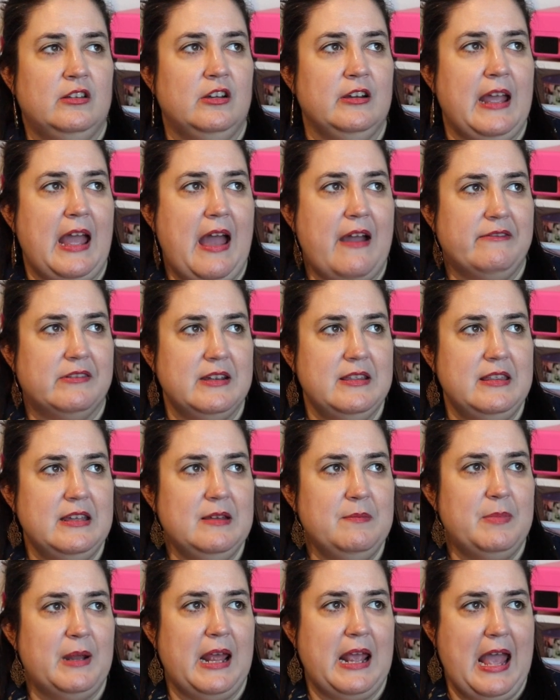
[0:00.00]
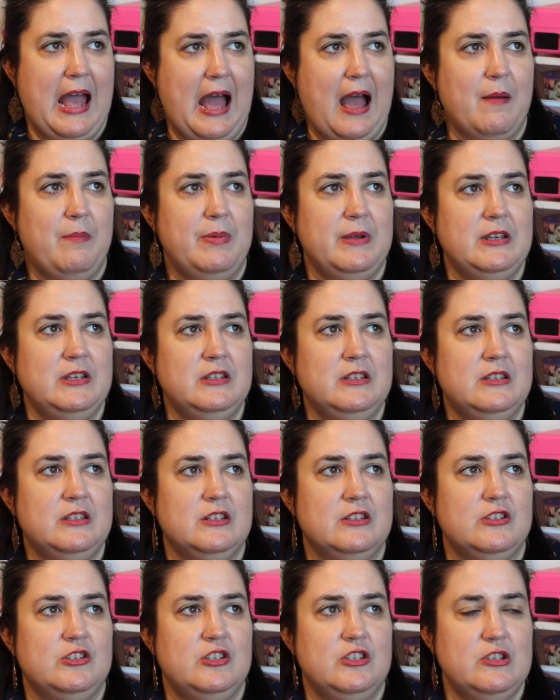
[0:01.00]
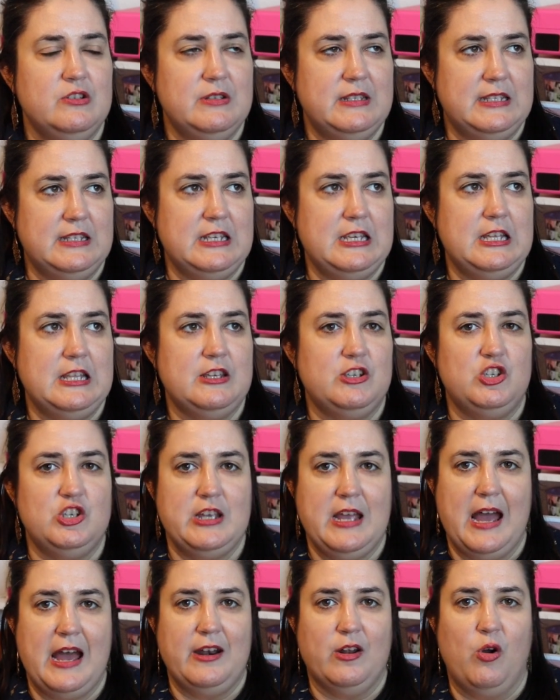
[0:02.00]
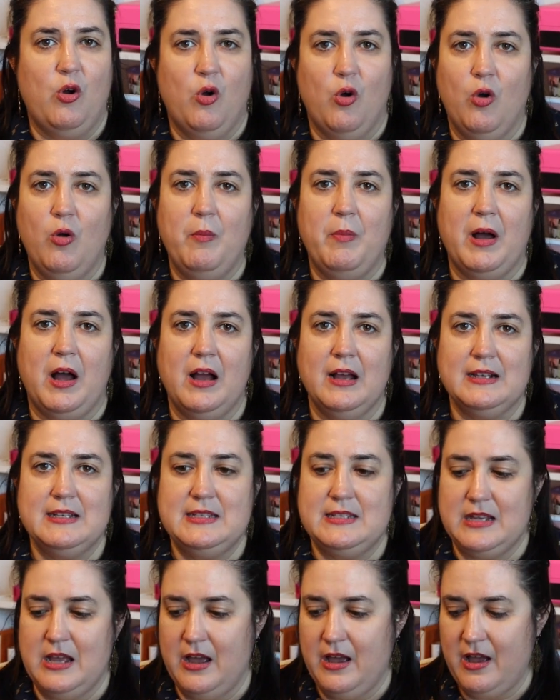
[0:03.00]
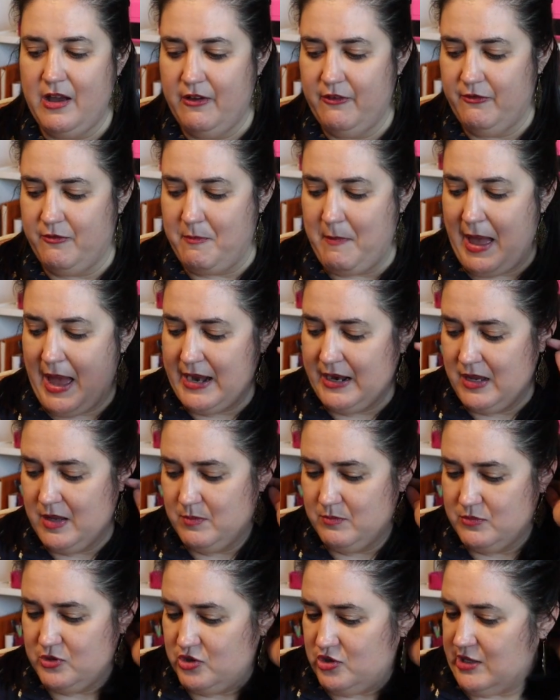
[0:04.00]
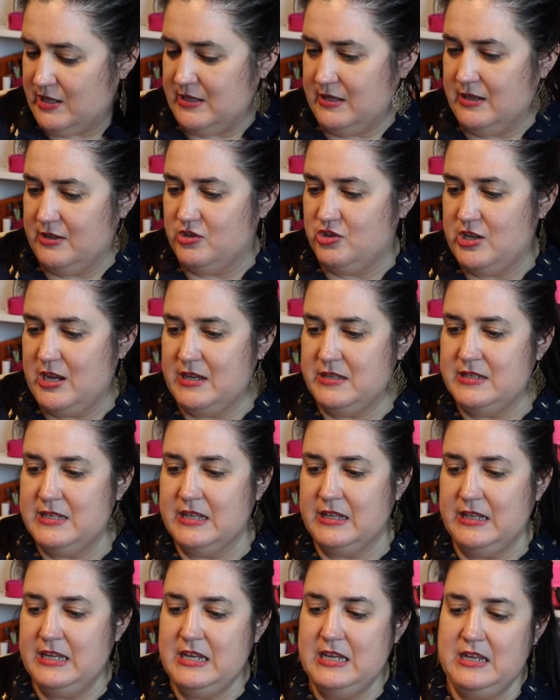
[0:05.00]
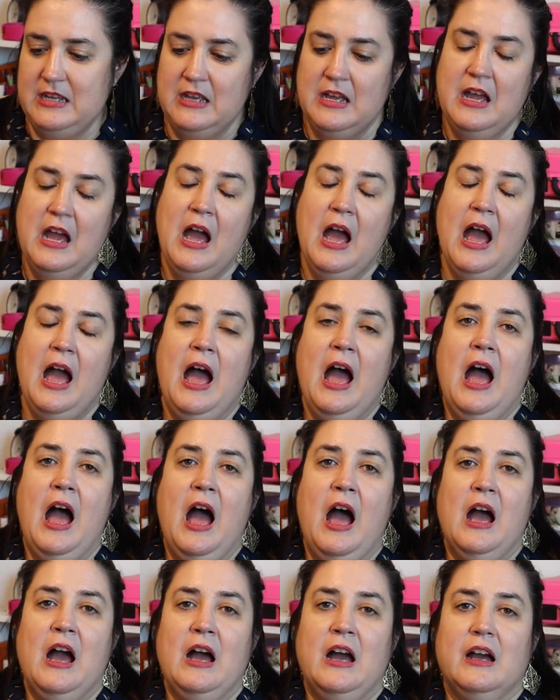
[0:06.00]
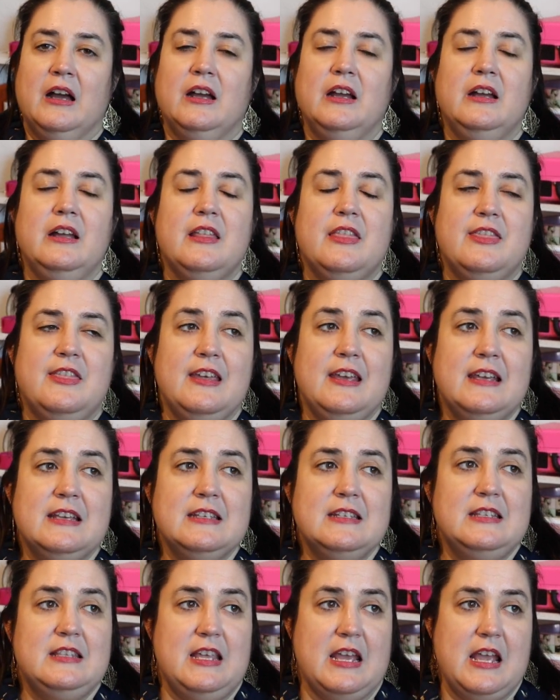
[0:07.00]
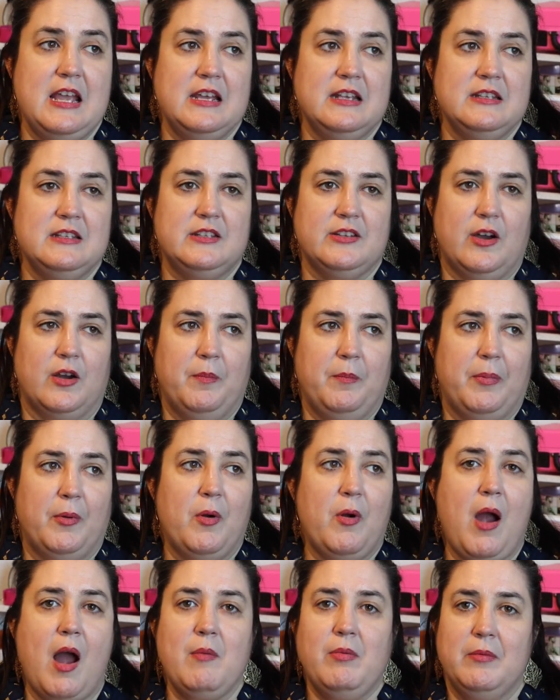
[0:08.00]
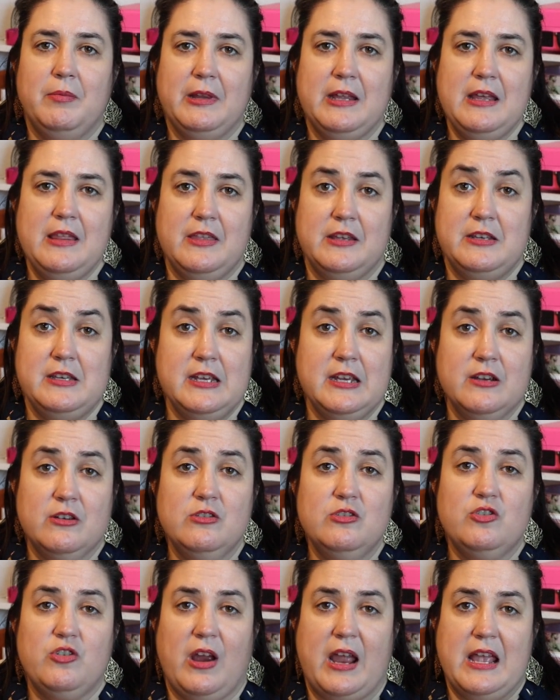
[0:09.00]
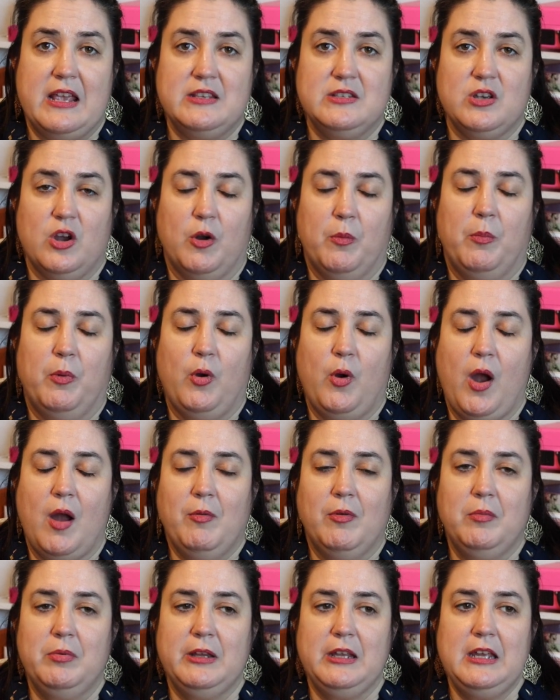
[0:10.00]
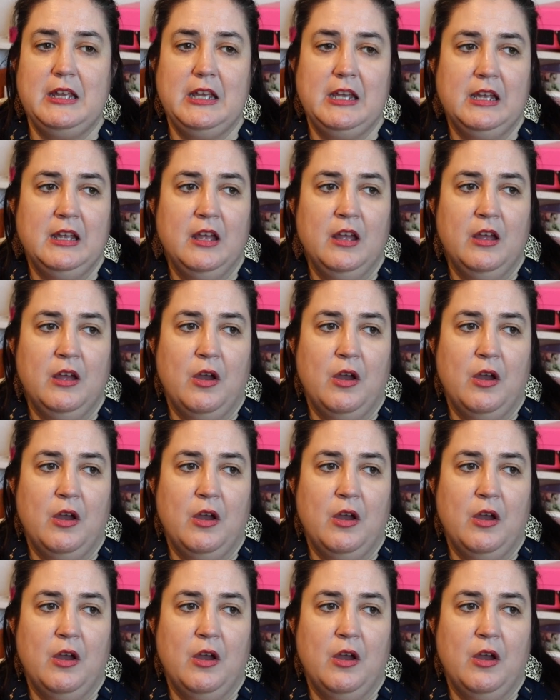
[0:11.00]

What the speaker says: look at everything, but I happened to see that she had a whole box of Madame Chantilly. These things are probably, the tiered trays are probably